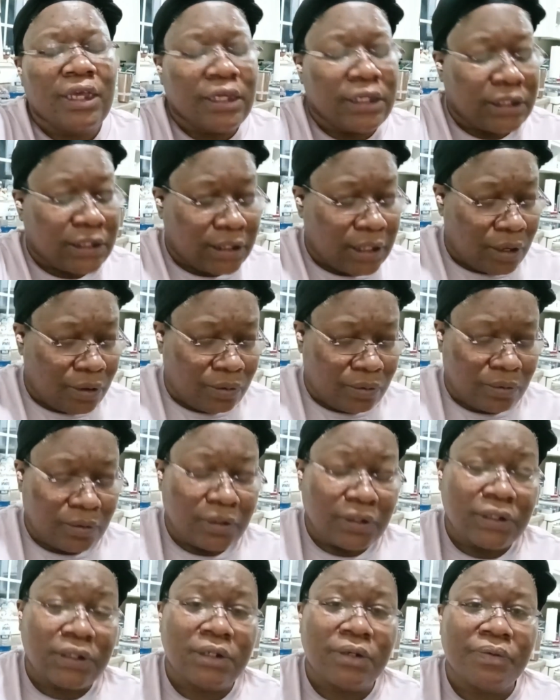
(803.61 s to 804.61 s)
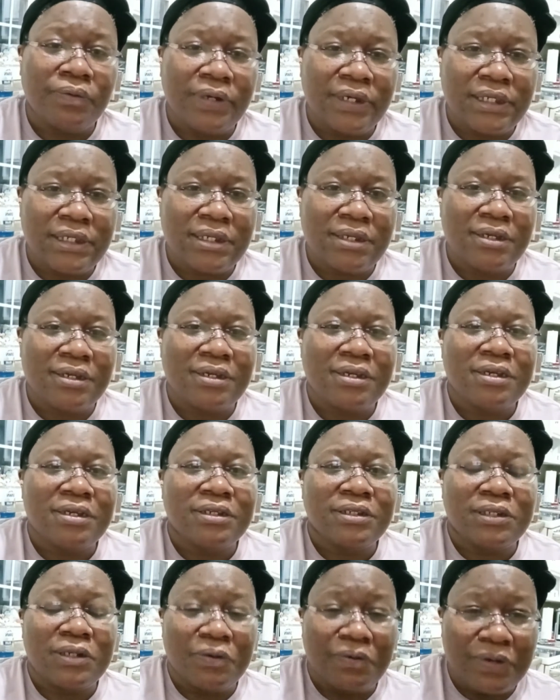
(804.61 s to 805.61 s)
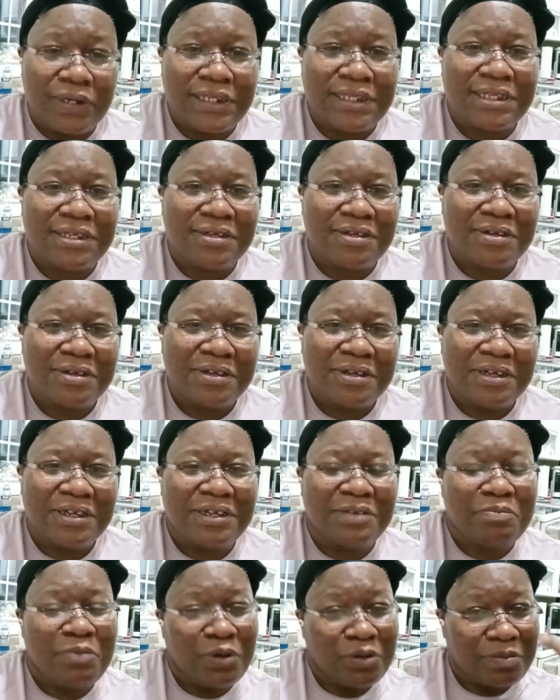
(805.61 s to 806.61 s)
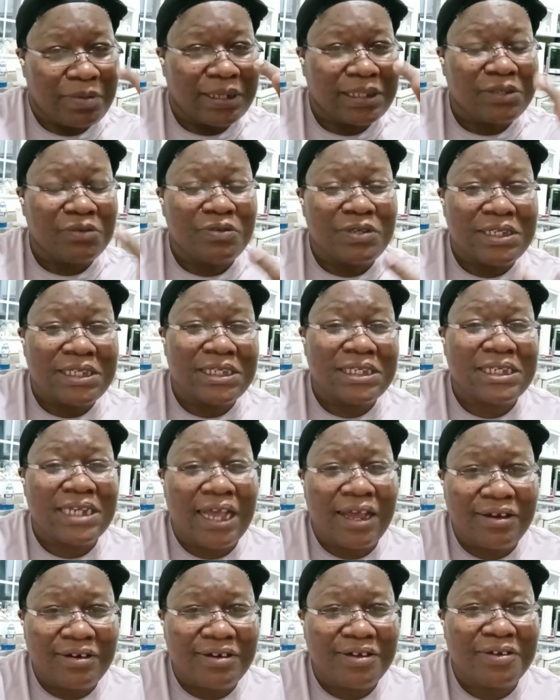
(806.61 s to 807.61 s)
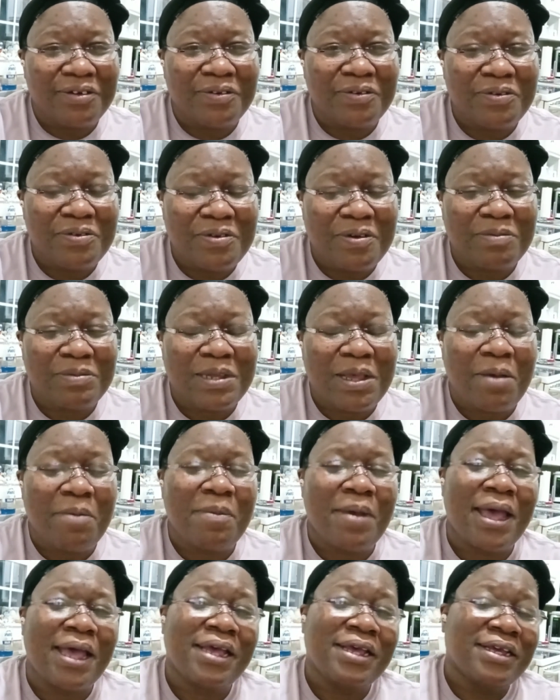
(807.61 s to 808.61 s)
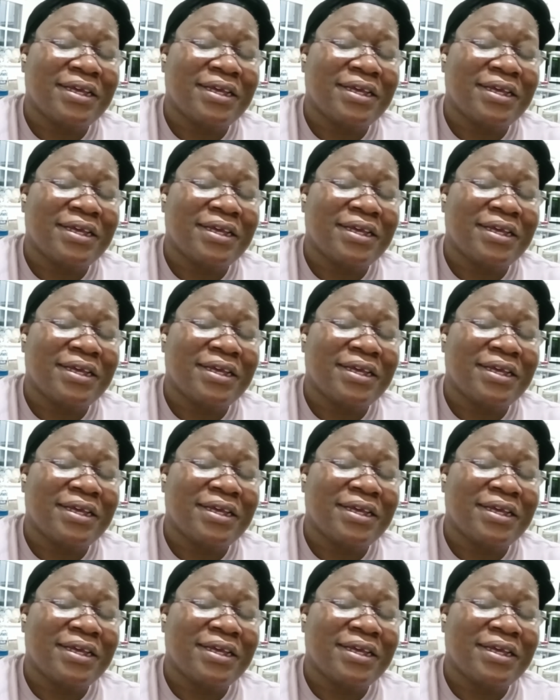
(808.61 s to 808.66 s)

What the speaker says: So Teresa, you both my Teresas. Y'all know who I'm talking about.